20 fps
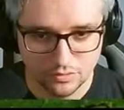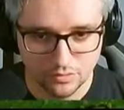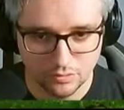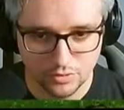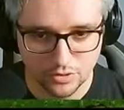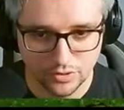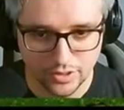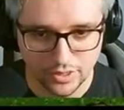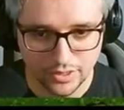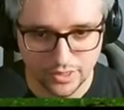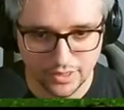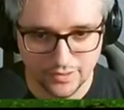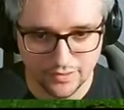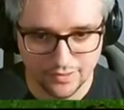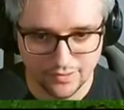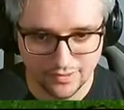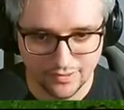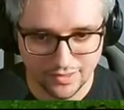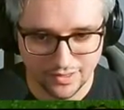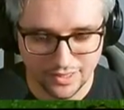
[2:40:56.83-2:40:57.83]
Come on, hit
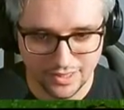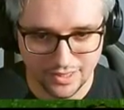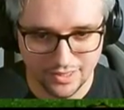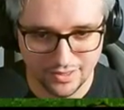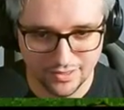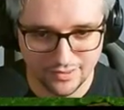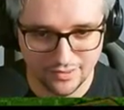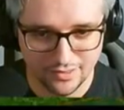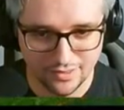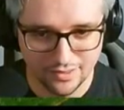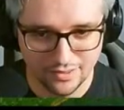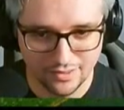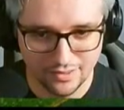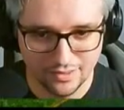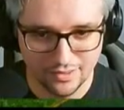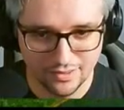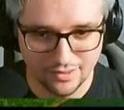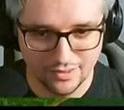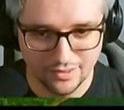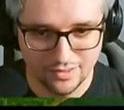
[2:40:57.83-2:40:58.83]
it, hit it.
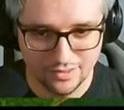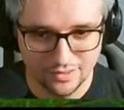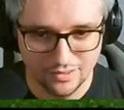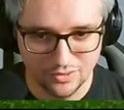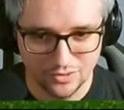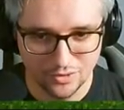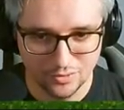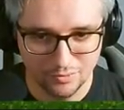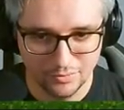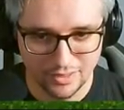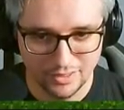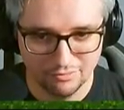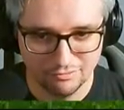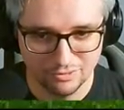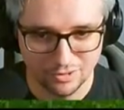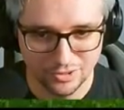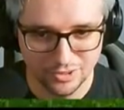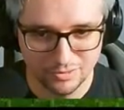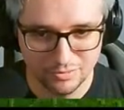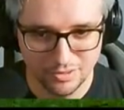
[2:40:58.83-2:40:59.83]
I'm being
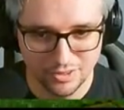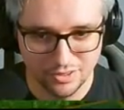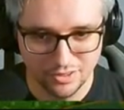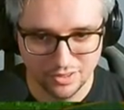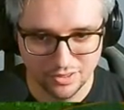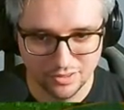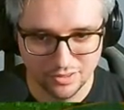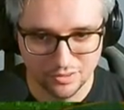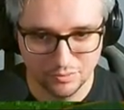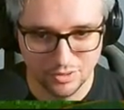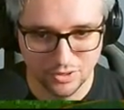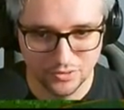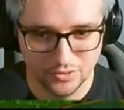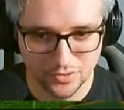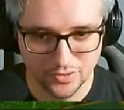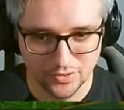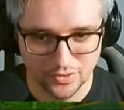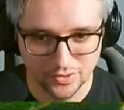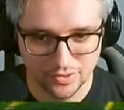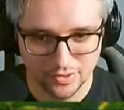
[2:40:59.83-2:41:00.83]
vulnerable. Come on,
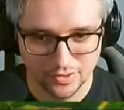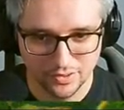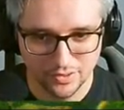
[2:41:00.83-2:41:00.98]
dude.